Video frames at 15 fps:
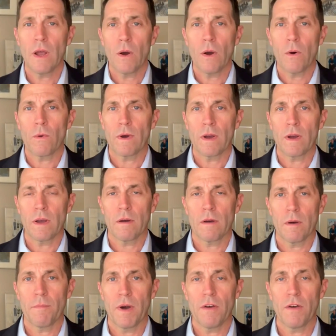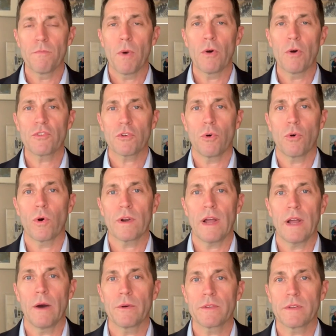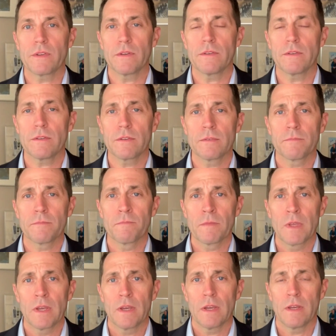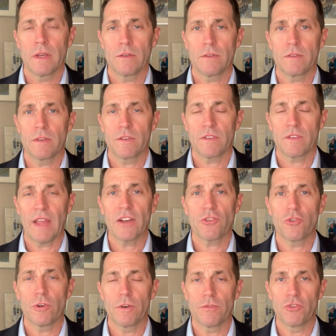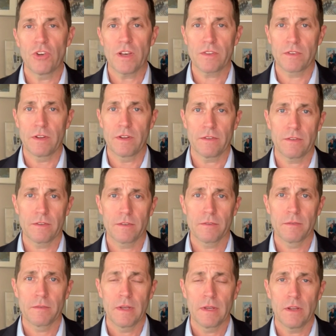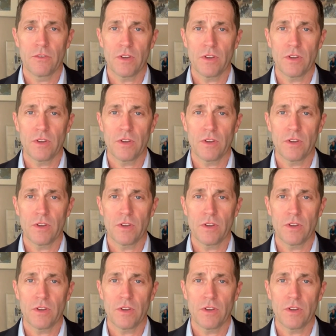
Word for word: Well, you know, uh, above most courthouses is the statue of justice.